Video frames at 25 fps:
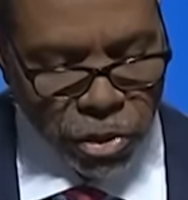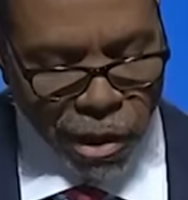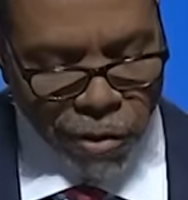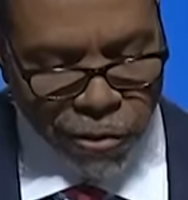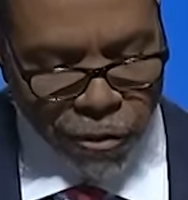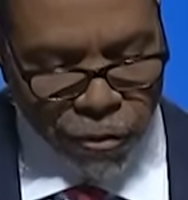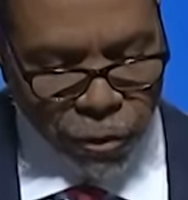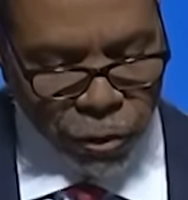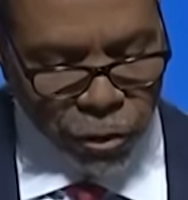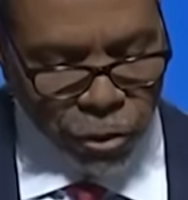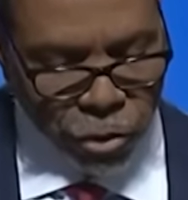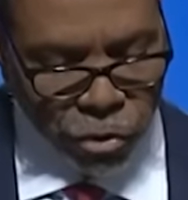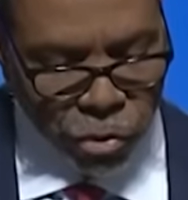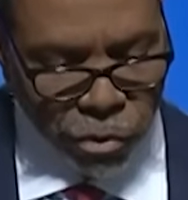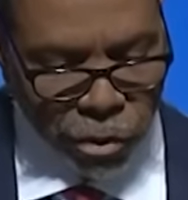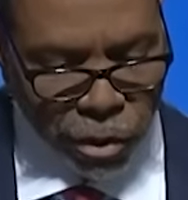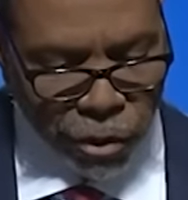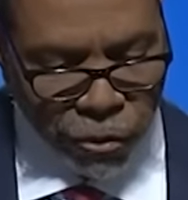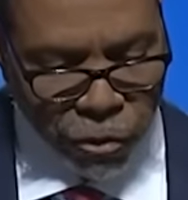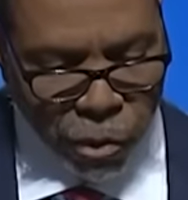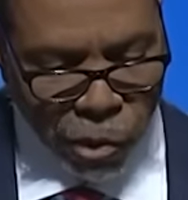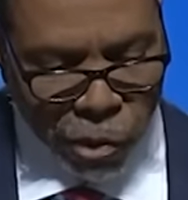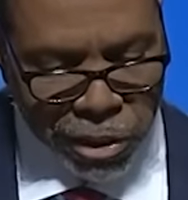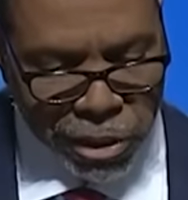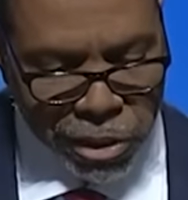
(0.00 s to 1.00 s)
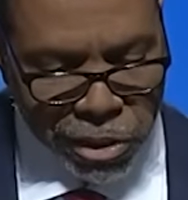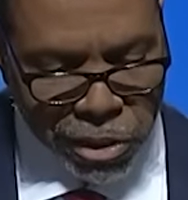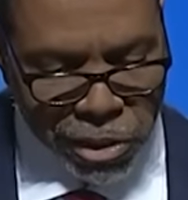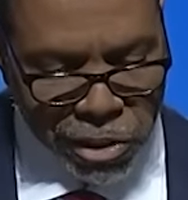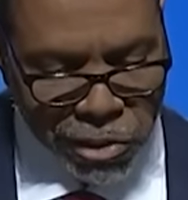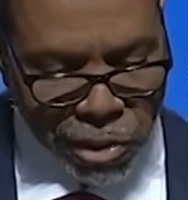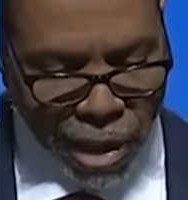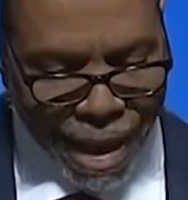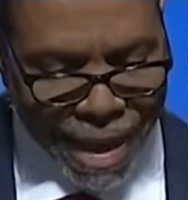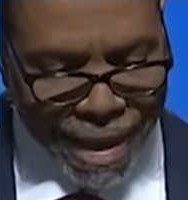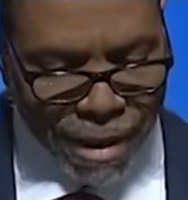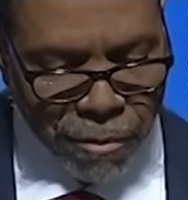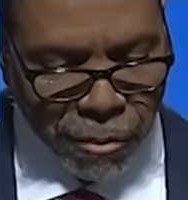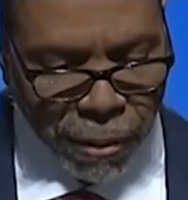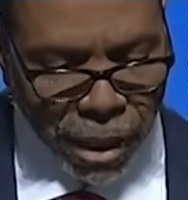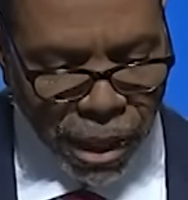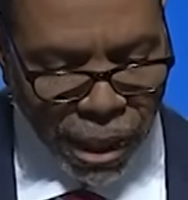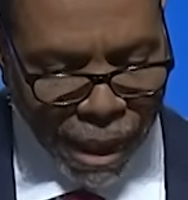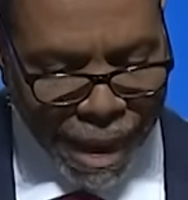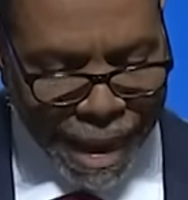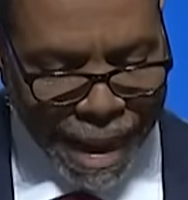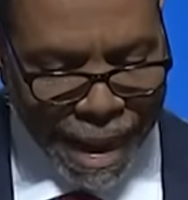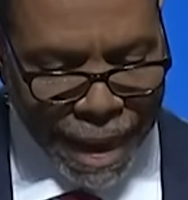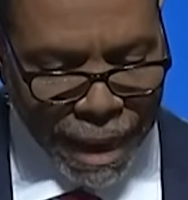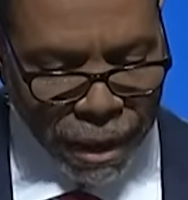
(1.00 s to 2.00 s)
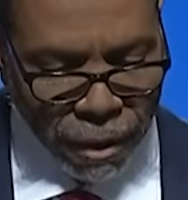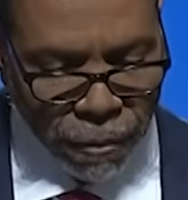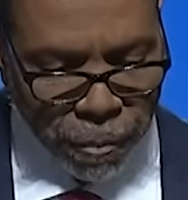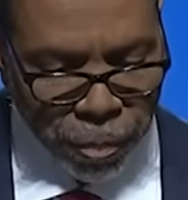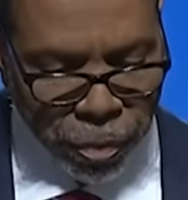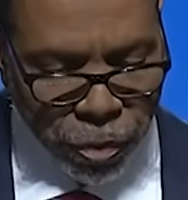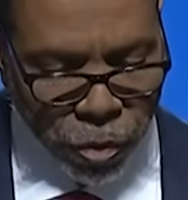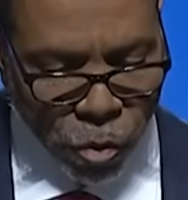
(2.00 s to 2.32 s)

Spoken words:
off in verse 24. He says, I am glad